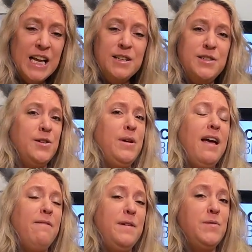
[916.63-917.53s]
So we
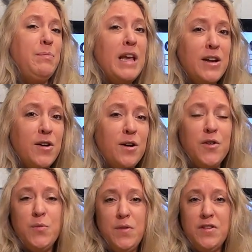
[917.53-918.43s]
have these
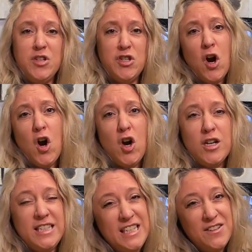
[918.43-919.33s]
banners with the
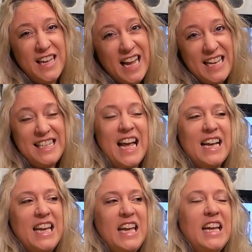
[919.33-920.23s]
sharks,
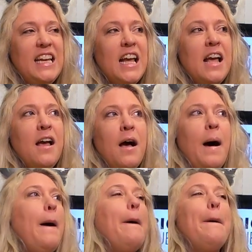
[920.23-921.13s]
attacking.
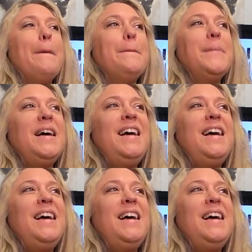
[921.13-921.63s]
And